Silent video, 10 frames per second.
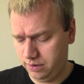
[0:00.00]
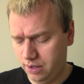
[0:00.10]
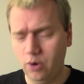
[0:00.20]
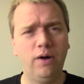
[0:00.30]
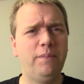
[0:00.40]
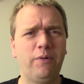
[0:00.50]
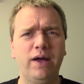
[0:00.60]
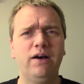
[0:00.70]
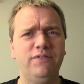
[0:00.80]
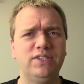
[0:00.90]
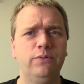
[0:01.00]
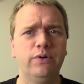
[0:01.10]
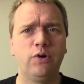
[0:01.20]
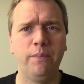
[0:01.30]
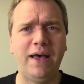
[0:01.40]
Oh, by the way, obviously,
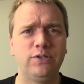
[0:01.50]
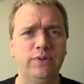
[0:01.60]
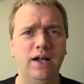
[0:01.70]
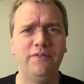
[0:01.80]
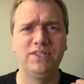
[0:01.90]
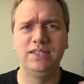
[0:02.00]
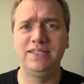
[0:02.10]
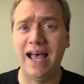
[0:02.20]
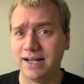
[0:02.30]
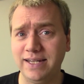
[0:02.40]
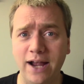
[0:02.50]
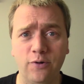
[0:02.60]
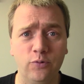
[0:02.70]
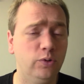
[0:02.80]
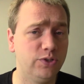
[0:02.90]
we're going back to it. Obviously,
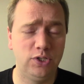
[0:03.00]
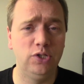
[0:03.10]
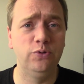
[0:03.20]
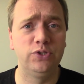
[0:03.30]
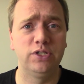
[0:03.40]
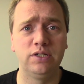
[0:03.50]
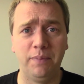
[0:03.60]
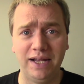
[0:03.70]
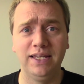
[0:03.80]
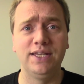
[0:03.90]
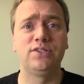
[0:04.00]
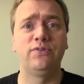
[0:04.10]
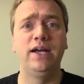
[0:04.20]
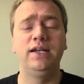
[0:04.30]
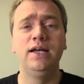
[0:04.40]
Daka roll is huge to my list,
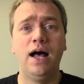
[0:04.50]
right?